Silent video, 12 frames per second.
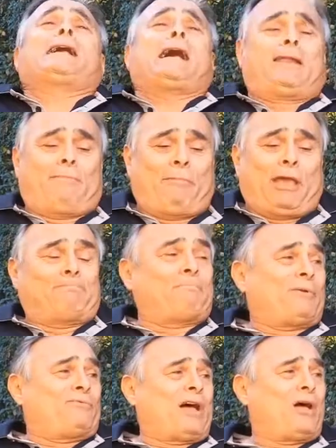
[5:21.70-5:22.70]
I got to make
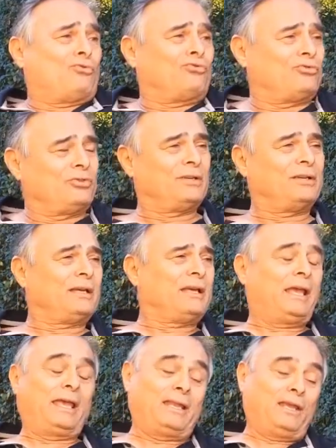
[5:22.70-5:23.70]
my vows.
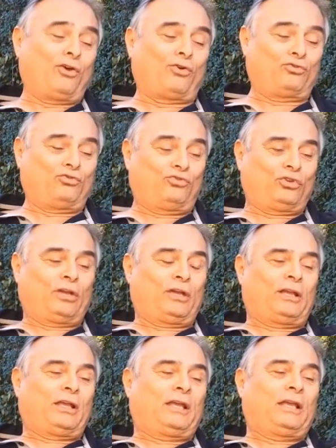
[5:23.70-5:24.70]
And he goes,
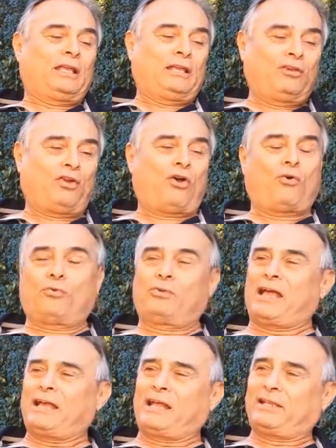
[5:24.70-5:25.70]

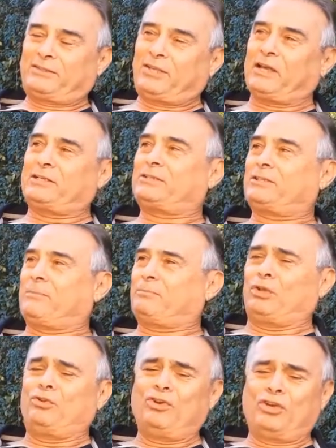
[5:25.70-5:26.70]
I got to tell you
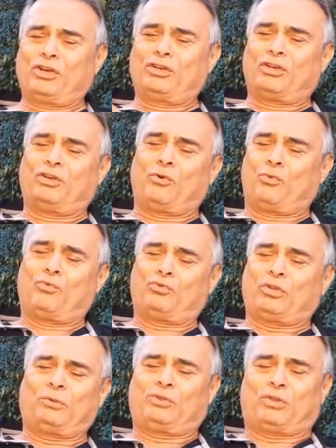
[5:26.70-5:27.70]
something. You're going
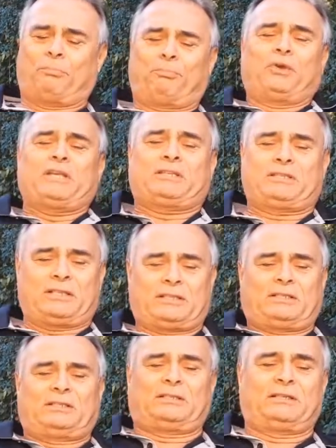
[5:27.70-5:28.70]
to, the priest,
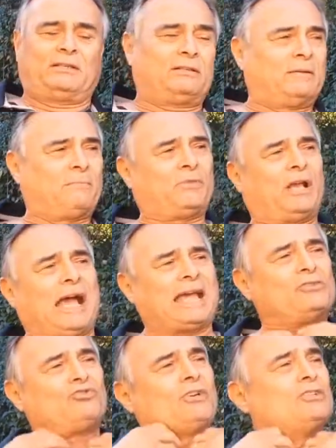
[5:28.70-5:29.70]
the
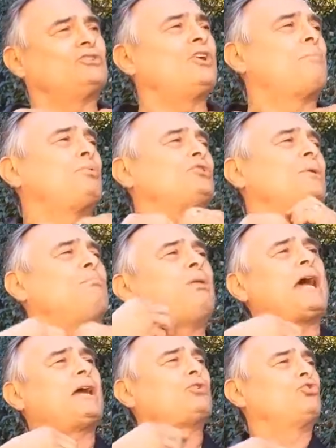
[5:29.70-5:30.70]
guy dressed up with the
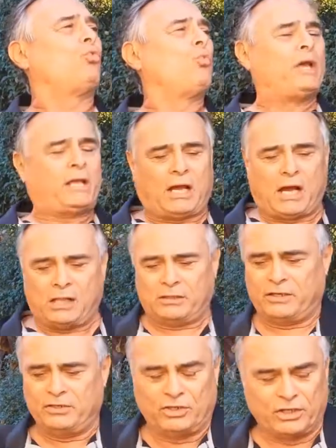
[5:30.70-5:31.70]
black, with the white collar,
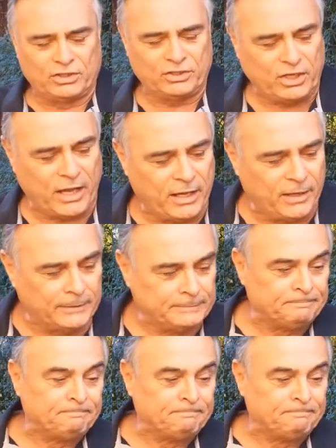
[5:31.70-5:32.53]
he's going to say,